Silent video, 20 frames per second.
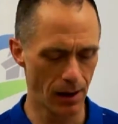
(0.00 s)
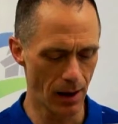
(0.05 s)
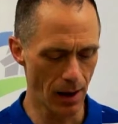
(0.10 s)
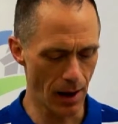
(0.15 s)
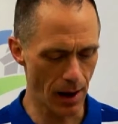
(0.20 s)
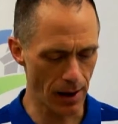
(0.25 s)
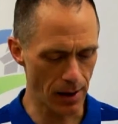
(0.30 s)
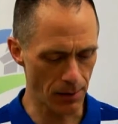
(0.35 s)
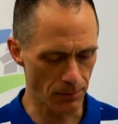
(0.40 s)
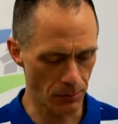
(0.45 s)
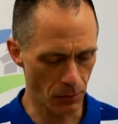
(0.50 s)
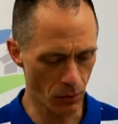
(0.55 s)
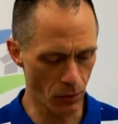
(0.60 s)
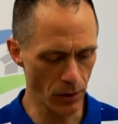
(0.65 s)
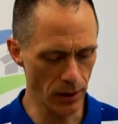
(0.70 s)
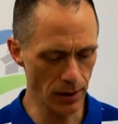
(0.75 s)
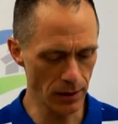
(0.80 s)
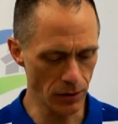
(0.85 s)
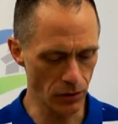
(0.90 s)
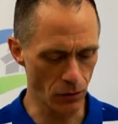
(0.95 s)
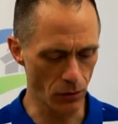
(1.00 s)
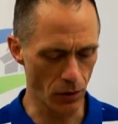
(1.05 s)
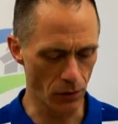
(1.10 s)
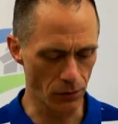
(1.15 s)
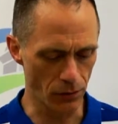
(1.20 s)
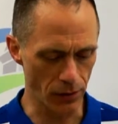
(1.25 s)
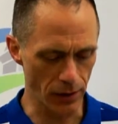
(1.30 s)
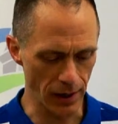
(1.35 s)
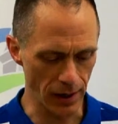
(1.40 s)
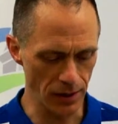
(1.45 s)
I appoint you
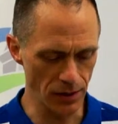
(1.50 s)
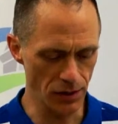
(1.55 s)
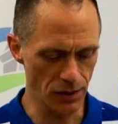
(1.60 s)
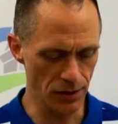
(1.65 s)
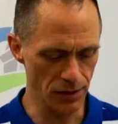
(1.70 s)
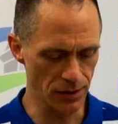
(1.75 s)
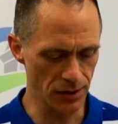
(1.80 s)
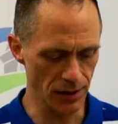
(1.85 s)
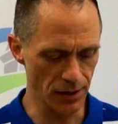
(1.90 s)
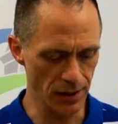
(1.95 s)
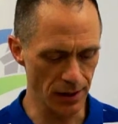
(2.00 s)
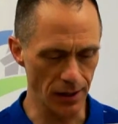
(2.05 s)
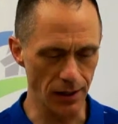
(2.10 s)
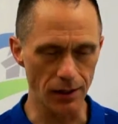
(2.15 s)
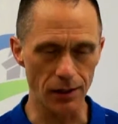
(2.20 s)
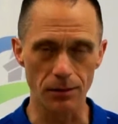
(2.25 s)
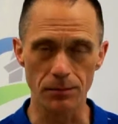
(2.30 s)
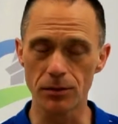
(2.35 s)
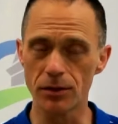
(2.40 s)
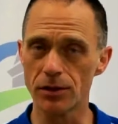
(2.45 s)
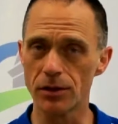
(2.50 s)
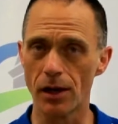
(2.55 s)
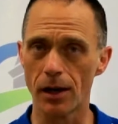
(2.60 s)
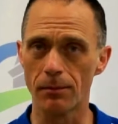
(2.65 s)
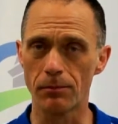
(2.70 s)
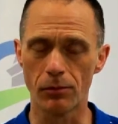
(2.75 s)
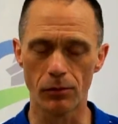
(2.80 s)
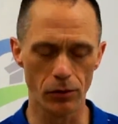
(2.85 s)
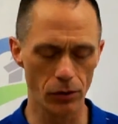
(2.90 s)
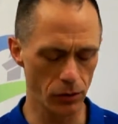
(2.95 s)
over nations and kingdoms to
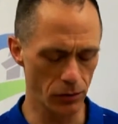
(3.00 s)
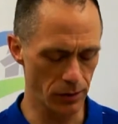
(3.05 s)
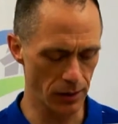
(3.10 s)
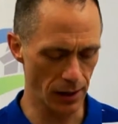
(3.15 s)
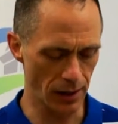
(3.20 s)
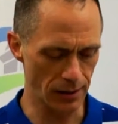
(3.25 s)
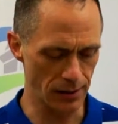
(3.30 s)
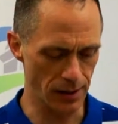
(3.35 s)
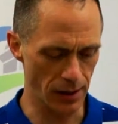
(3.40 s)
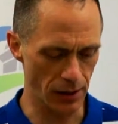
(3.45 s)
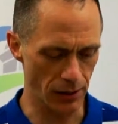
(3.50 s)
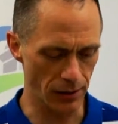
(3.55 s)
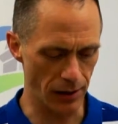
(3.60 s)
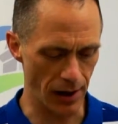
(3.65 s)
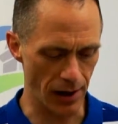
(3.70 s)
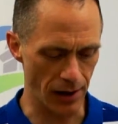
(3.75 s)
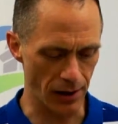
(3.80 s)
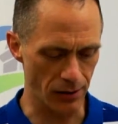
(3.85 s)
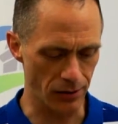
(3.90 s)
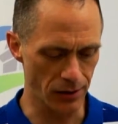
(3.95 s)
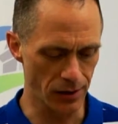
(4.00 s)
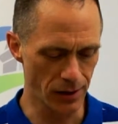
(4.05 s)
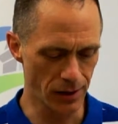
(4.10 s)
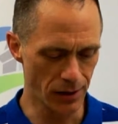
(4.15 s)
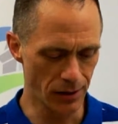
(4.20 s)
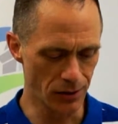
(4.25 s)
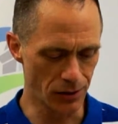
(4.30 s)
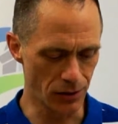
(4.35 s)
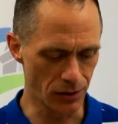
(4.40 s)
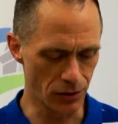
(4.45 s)
uproot and tear down,
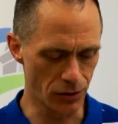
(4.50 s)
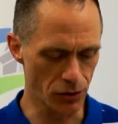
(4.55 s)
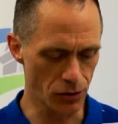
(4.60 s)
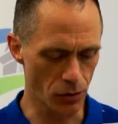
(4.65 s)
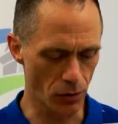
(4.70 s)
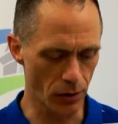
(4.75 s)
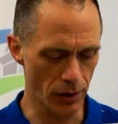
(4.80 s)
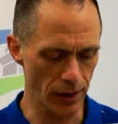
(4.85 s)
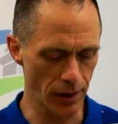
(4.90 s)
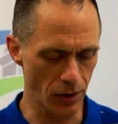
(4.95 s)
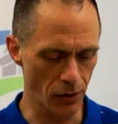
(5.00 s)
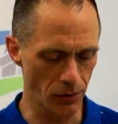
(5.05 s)
to destroy and